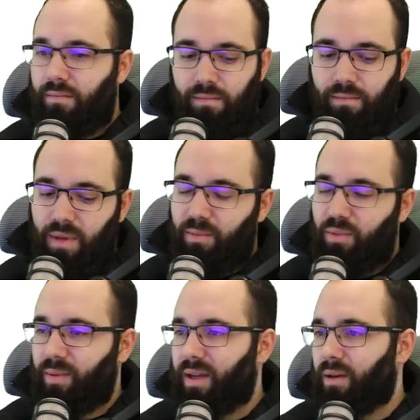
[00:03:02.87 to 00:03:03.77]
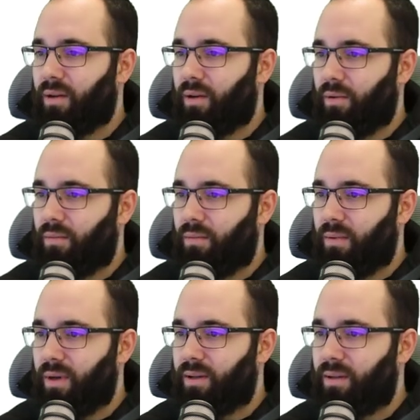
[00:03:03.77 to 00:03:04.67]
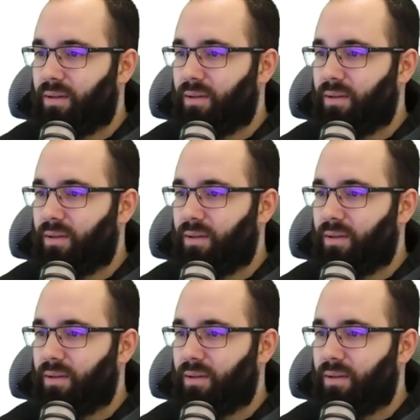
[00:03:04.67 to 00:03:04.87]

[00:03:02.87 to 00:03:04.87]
maybe we can go with,